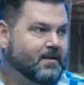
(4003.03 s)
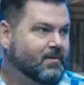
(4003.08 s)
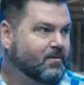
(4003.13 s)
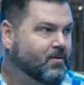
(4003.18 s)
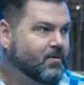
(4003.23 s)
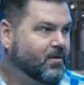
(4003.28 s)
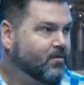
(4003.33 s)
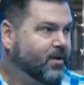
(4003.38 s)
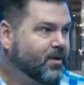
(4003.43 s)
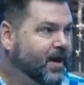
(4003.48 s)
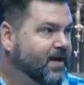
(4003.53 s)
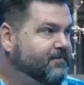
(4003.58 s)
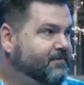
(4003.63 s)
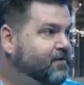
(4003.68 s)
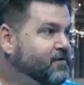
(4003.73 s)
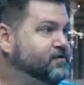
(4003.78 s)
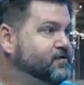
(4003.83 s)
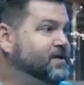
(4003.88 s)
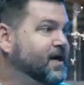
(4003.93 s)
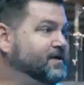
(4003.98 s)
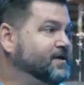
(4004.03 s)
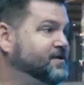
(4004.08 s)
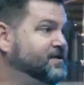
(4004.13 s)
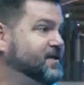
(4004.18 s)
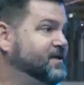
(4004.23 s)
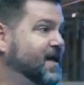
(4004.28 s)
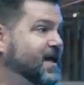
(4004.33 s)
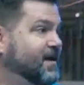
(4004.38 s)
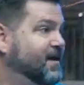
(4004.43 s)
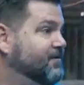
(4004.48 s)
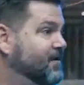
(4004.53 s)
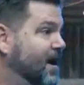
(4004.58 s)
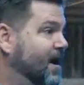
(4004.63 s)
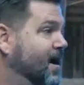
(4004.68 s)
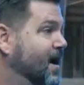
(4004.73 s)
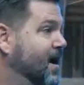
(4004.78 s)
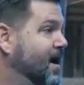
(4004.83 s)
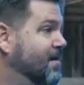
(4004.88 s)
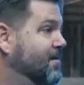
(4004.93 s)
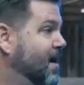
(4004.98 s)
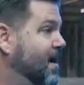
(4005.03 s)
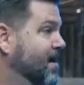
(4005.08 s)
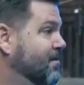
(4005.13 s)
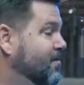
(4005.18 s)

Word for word: When I first got saved, I, I